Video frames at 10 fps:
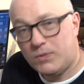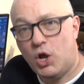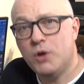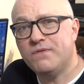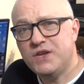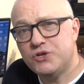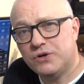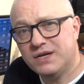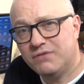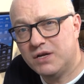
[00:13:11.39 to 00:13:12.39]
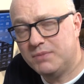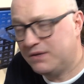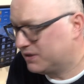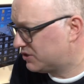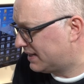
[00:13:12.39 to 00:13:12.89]
I hope you've enjoyed having a bit
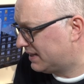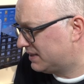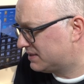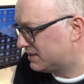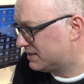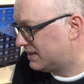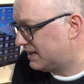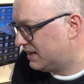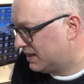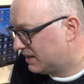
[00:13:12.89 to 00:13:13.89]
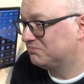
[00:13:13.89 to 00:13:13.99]
of a chat here today.